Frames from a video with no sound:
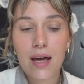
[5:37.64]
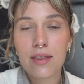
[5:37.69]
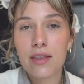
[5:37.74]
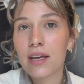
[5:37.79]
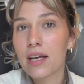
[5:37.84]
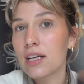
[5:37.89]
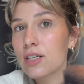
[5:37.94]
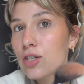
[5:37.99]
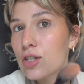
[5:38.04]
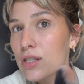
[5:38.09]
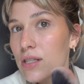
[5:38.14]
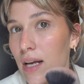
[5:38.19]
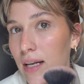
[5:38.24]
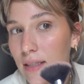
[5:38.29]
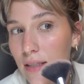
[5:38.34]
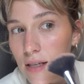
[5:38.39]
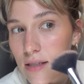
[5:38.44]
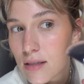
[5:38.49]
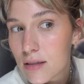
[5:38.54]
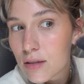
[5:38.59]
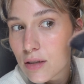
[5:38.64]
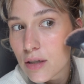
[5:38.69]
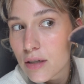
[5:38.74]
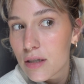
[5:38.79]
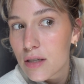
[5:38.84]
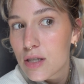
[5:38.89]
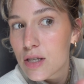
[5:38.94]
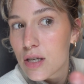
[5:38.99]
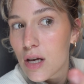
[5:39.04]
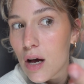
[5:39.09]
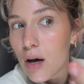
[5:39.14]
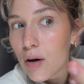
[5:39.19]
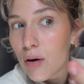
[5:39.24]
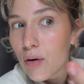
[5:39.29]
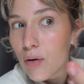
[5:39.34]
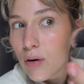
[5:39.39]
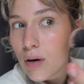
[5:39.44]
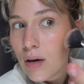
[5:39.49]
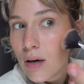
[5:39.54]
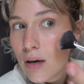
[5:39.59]
I think it just like doesn't look
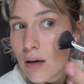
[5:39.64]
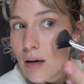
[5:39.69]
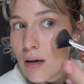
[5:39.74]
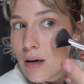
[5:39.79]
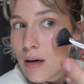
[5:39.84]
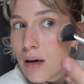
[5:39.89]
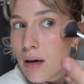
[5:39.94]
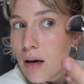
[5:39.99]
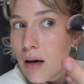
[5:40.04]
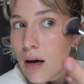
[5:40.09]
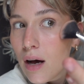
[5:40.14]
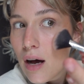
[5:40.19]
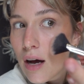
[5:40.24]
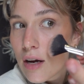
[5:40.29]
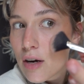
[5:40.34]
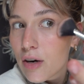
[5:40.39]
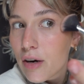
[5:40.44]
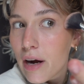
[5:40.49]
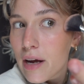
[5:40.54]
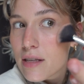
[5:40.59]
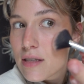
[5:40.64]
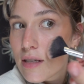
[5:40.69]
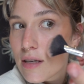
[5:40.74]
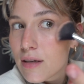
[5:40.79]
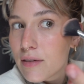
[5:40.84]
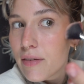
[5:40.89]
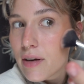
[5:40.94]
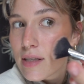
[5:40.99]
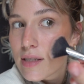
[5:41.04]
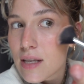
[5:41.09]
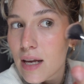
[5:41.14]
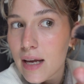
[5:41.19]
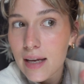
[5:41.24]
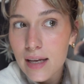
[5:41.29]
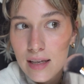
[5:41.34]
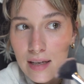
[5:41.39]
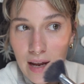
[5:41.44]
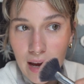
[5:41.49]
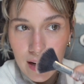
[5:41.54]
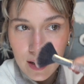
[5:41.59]
so aggressive as
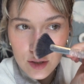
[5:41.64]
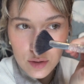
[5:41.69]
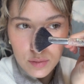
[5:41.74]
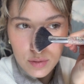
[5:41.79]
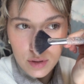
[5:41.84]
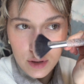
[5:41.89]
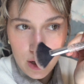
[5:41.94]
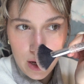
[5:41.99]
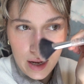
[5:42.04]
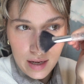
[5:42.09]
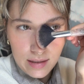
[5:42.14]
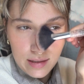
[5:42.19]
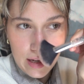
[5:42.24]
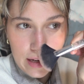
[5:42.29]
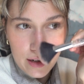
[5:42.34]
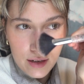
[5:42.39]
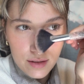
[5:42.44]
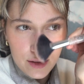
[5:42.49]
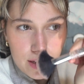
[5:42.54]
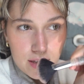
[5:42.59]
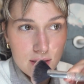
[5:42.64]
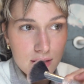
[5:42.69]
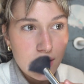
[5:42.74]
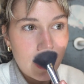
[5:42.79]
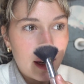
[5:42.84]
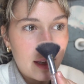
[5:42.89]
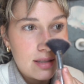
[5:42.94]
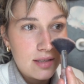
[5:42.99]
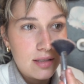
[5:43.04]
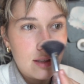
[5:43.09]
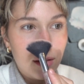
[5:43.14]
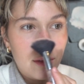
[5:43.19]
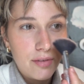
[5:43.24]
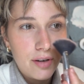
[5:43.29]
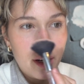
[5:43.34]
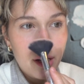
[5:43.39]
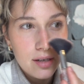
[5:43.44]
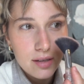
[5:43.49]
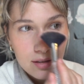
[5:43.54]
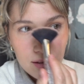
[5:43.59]
like an actual highlighter that's like
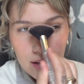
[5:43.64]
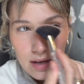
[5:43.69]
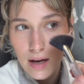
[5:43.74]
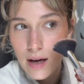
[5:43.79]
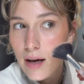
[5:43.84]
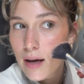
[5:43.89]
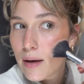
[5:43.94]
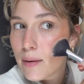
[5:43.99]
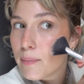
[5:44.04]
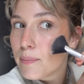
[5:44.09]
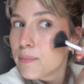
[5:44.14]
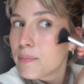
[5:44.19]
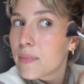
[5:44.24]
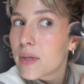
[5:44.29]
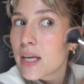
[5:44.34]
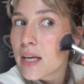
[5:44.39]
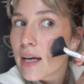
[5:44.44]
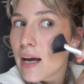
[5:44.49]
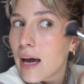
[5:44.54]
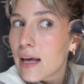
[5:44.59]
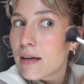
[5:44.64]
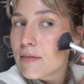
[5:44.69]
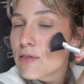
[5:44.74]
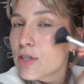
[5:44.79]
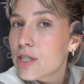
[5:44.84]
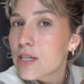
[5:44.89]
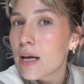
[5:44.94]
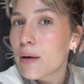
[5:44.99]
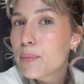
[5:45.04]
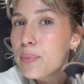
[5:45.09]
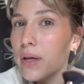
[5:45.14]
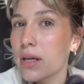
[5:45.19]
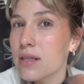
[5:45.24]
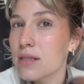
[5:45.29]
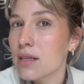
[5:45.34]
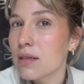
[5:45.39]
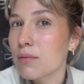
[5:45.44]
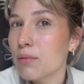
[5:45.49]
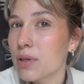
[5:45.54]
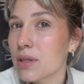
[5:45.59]
silver. It kind of just like
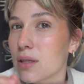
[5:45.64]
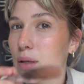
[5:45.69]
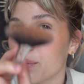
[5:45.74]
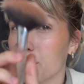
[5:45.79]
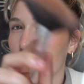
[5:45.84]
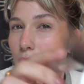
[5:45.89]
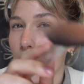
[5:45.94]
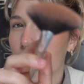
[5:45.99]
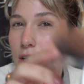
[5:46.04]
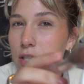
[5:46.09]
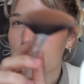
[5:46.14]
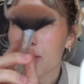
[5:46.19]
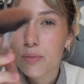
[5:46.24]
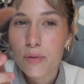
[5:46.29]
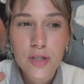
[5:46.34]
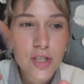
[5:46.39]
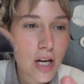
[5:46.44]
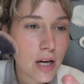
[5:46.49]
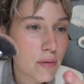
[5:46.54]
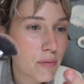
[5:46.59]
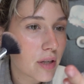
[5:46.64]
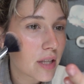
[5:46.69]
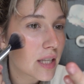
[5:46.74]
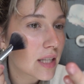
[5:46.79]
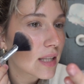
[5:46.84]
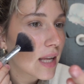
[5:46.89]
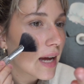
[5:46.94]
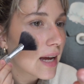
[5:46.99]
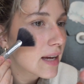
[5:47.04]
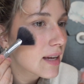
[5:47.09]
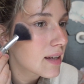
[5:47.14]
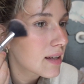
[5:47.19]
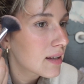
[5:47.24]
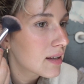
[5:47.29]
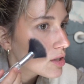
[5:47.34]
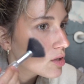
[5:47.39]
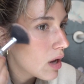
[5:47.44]
blends in with the blush, which I really like.